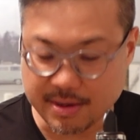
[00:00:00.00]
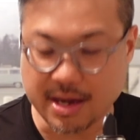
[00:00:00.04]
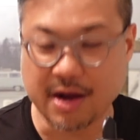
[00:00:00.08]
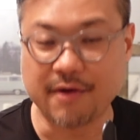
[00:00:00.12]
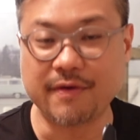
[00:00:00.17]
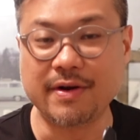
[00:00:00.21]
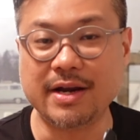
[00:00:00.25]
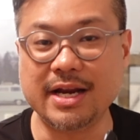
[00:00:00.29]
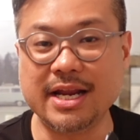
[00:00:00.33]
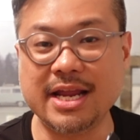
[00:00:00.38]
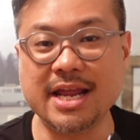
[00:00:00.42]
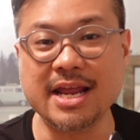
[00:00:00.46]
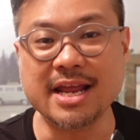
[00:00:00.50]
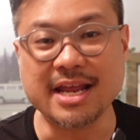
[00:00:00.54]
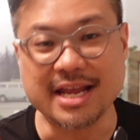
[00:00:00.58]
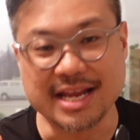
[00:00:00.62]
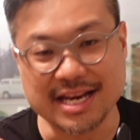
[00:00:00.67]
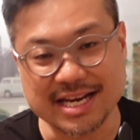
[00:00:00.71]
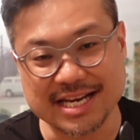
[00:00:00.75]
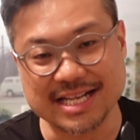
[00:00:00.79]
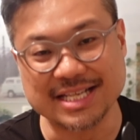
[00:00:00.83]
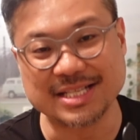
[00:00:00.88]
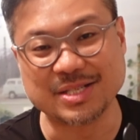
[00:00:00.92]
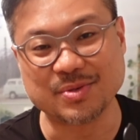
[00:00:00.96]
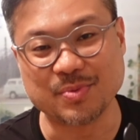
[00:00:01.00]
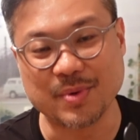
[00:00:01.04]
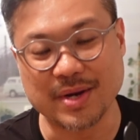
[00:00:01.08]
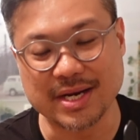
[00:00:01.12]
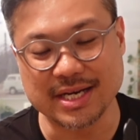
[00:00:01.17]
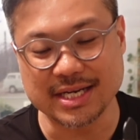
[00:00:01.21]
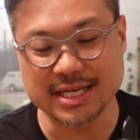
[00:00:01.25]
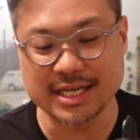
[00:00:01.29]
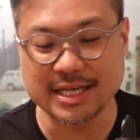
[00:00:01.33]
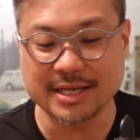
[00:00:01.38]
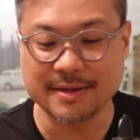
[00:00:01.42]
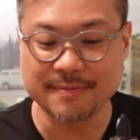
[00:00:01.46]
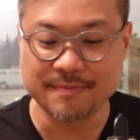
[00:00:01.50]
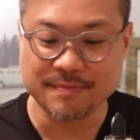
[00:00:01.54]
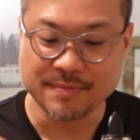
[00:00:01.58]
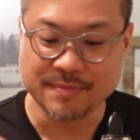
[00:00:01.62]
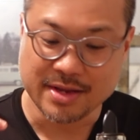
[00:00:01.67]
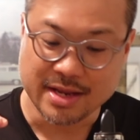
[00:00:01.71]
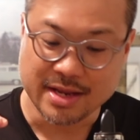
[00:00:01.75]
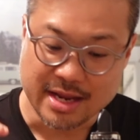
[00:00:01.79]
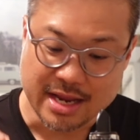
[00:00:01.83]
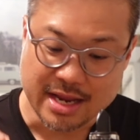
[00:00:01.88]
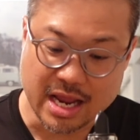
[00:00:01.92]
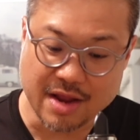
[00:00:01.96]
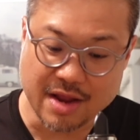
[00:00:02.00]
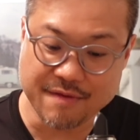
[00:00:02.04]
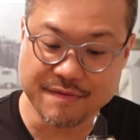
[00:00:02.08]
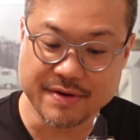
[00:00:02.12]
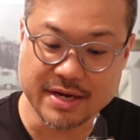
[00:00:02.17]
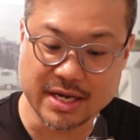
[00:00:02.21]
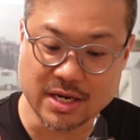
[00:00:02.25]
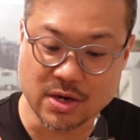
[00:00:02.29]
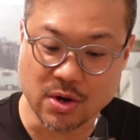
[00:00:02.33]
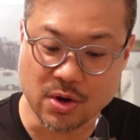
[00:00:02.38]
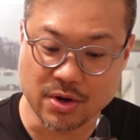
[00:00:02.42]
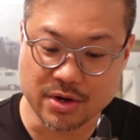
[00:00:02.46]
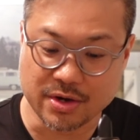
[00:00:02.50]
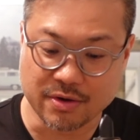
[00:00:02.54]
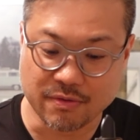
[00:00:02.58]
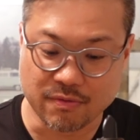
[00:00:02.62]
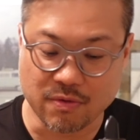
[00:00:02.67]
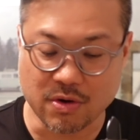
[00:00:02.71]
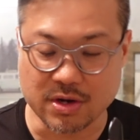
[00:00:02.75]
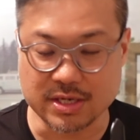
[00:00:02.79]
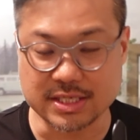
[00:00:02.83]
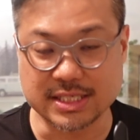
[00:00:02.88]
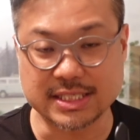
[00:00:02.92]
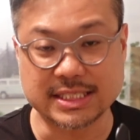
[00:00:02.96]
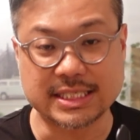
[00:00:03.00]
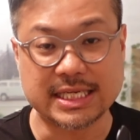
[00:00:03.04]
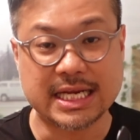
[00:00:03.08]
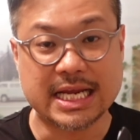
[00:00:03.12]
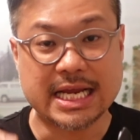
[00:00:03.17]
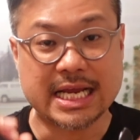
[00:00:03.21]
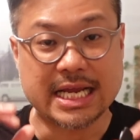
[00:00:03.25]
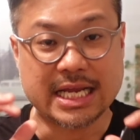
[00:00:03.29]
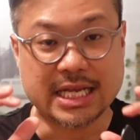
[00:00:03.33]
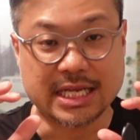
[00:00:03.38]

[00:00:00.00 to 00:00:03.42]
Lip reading: Currently, in this weather, having it on the rocks